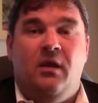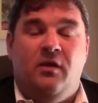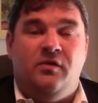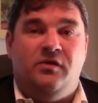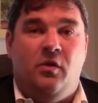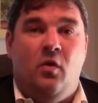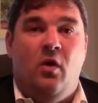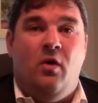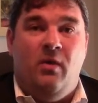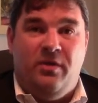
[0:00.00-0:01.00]

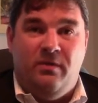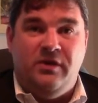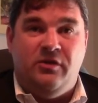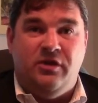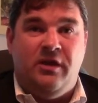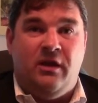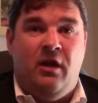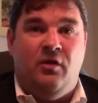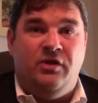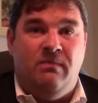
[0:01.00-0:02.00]
So with the research and
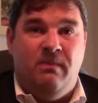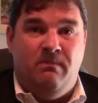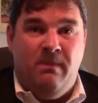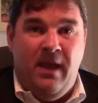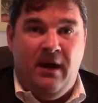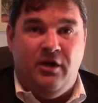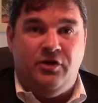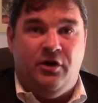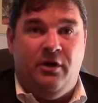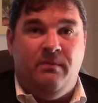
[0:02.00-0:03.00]
technology
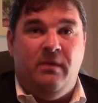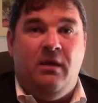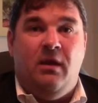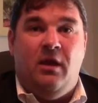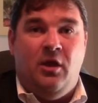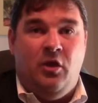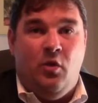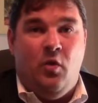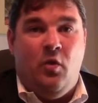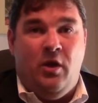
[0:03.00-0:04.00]
manager,
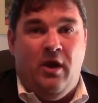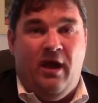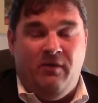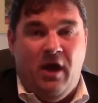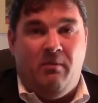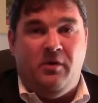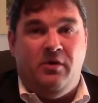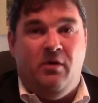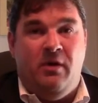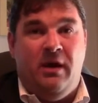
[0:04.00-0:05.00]
you have the
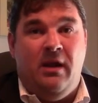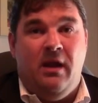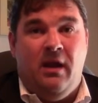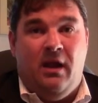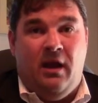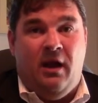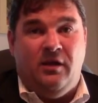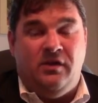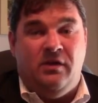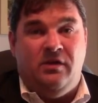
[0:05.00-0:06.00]
opportunity
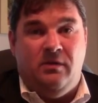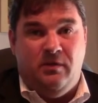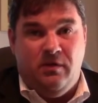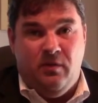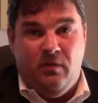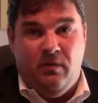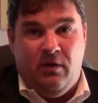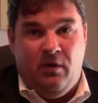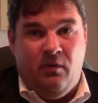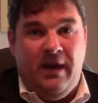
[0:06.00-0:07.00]
to
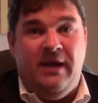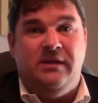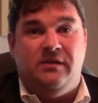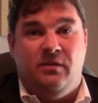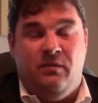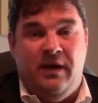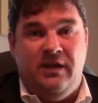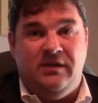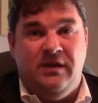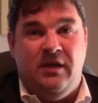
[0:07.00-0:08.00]
raise
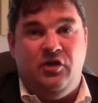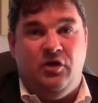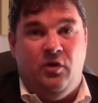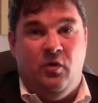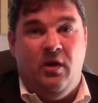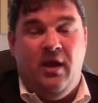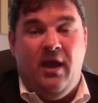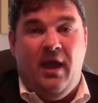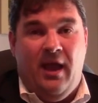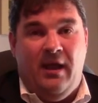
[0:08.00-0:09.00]
the issue
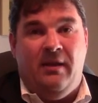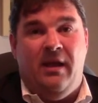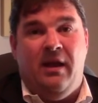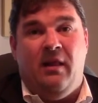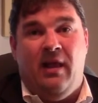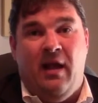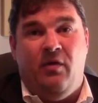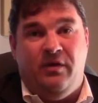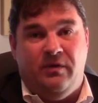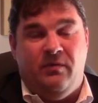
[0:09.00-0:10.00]
and then allow
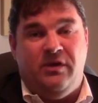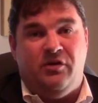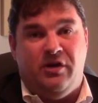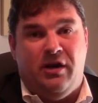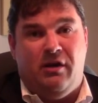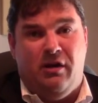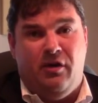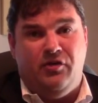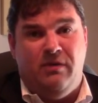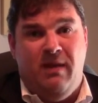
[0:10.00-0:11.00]
the research and
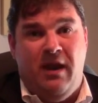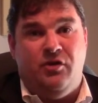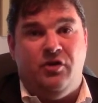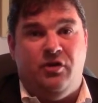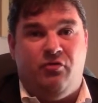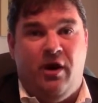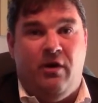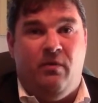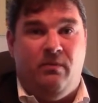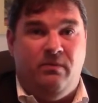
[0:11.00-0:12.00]
technology manager to try
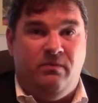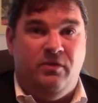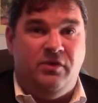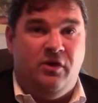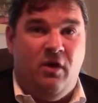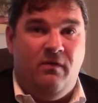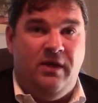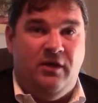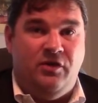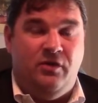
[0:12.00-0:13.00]
to resolve
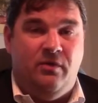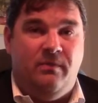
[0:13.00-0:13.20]
the issue.